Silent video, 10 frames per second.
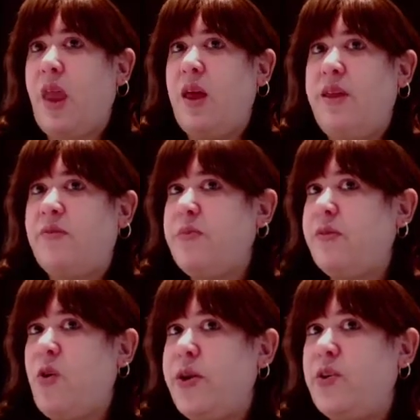this was
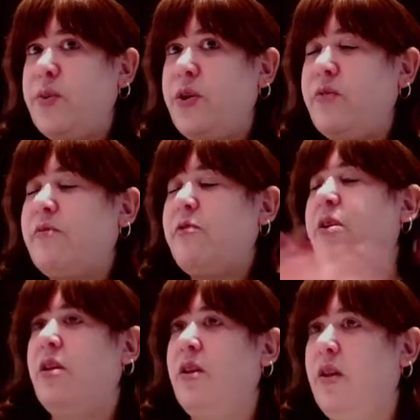going to be used for
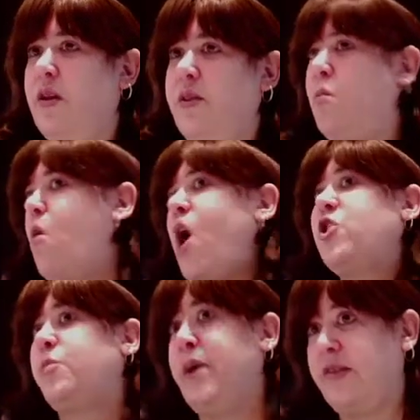the
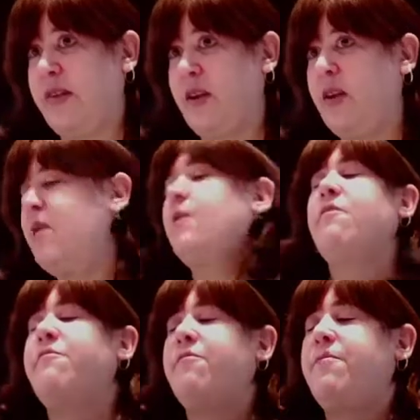wash basin,
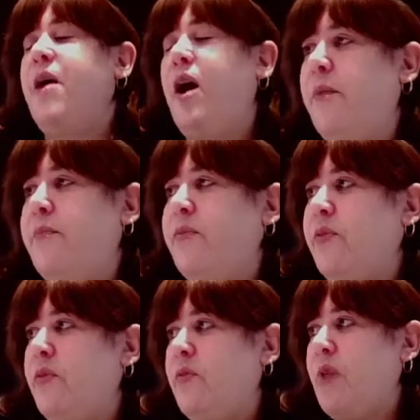
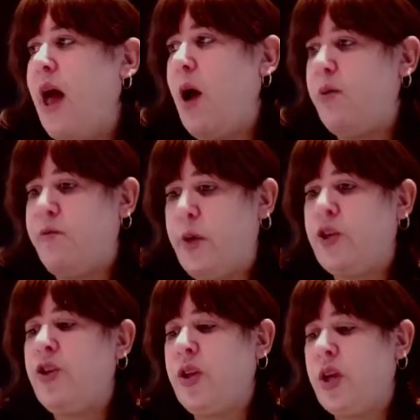out of
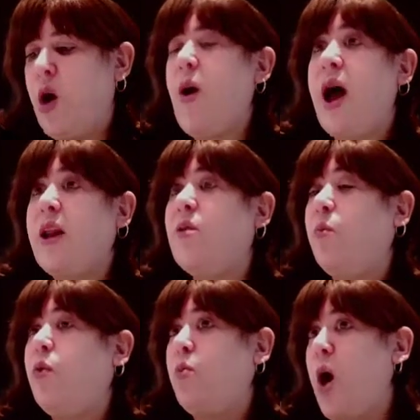which the
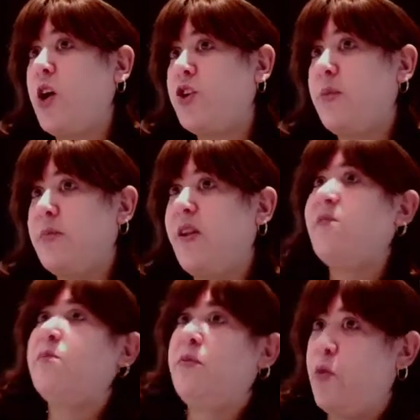Kohanim would wash
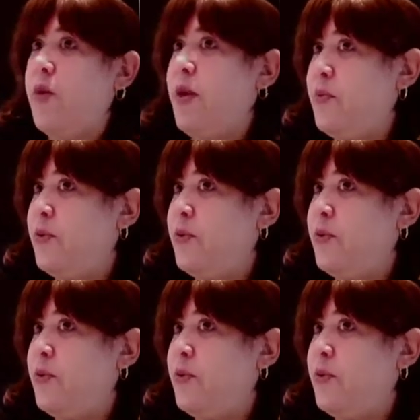themselves before they